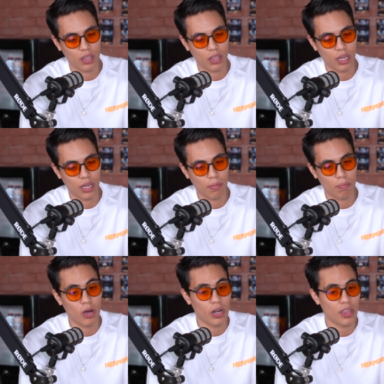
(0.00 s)
the
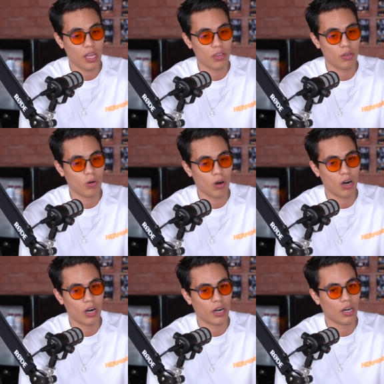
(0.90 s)
money that you
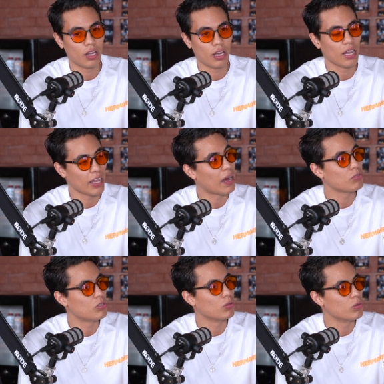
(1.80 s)
are
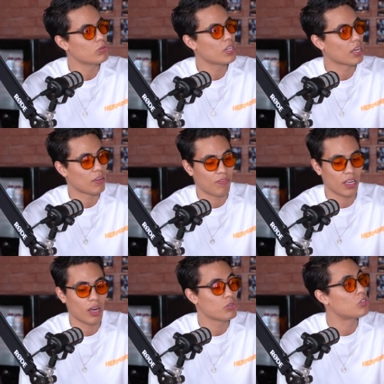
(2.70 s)
allowed to lose. Like if
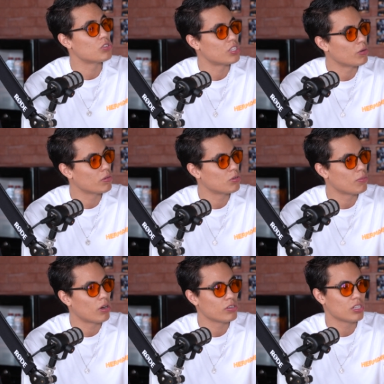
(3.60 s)
it goes to zero
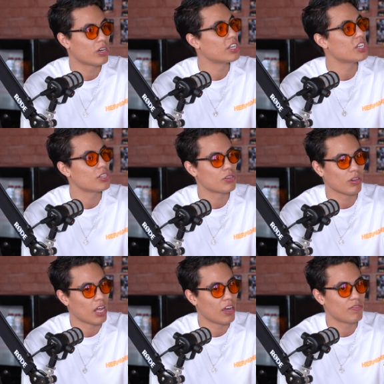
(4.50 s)
tomorrow, it's not gonna change your
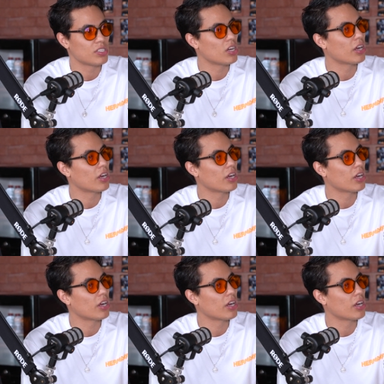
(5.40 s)
life. It's not